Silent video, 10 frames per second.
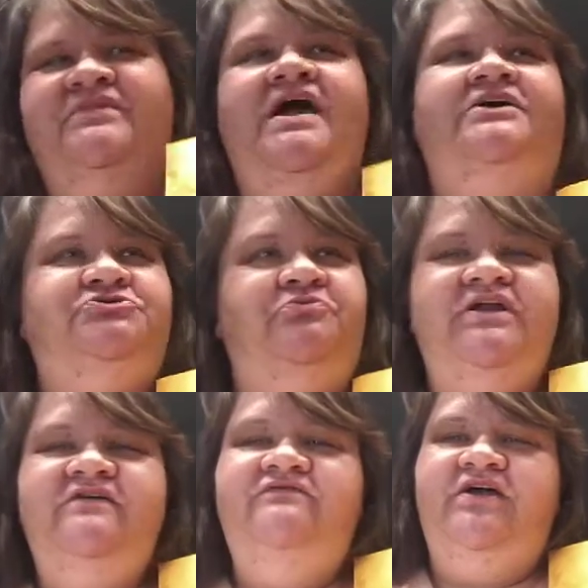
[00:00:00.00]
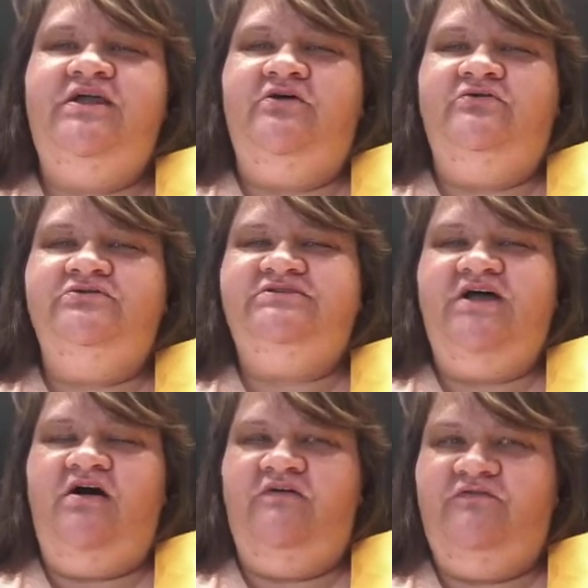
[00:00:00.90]
Yeah, 20 videos
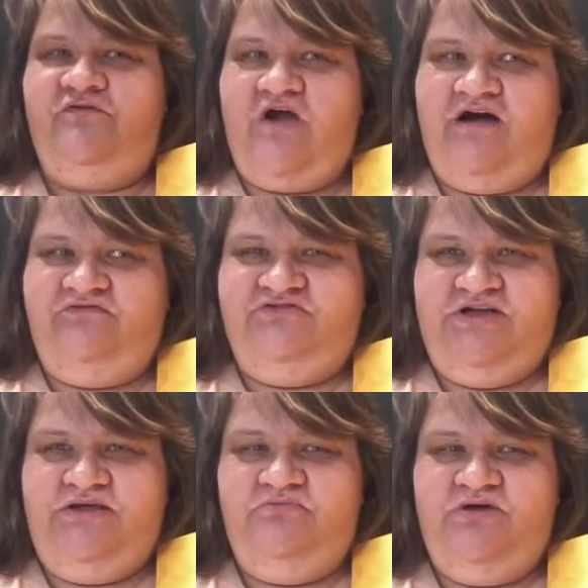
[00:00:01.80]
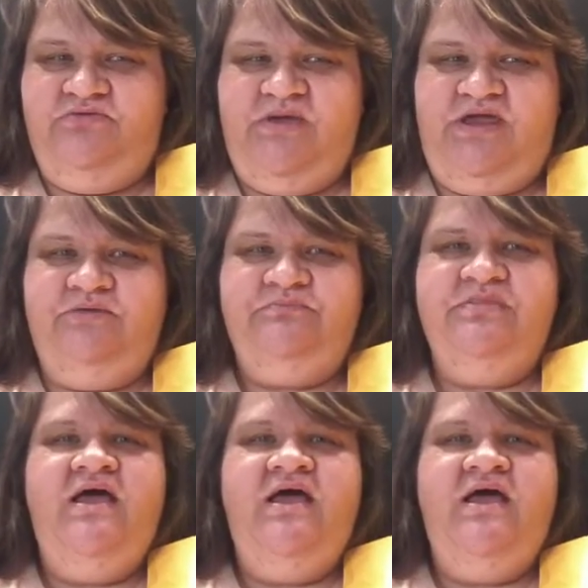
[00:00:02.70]
of crafting with me.